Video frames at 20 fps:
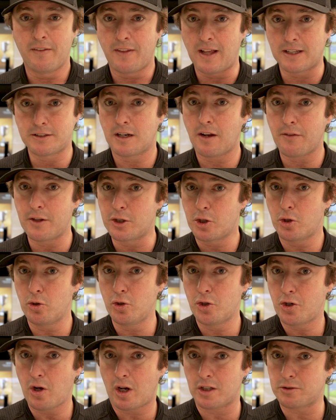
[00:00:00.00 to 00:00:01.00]
That's another
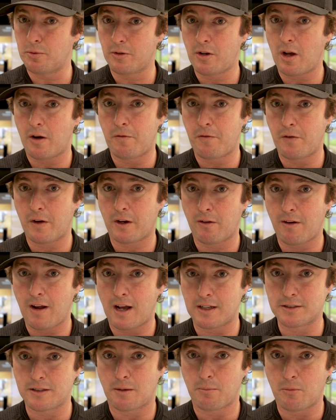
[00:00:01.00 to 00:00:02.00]
2 shots. We've got to figure
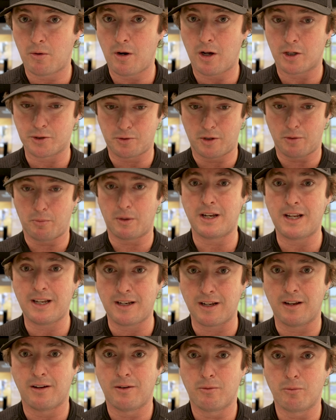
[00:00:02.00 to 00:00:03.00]
out somewhere else that we
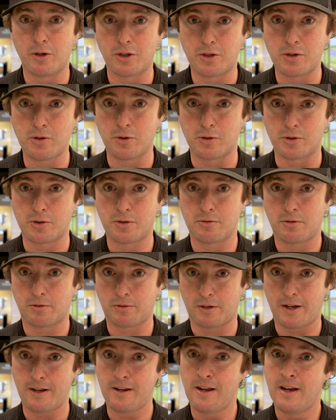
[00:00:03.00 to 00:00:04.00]
need to reduce,
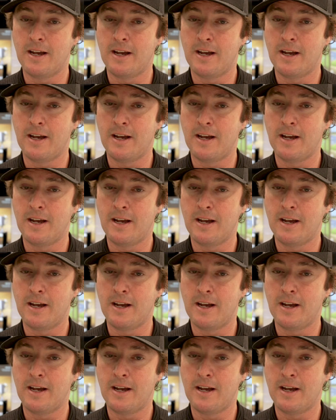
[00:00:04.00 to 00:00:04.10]
okay?